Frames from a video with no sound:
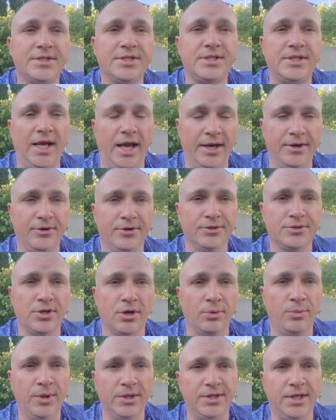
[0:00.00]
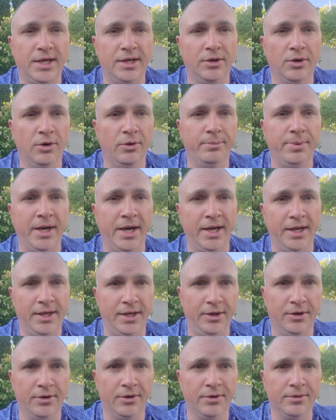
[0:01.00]
standards are what they go by
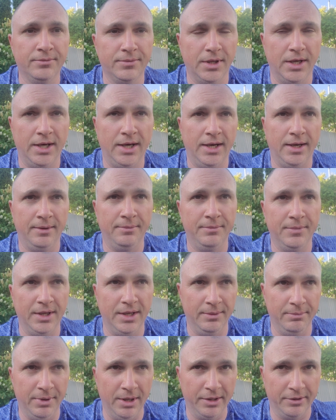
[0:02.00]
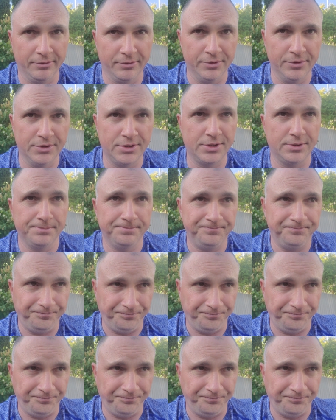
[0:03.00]
here in Belarus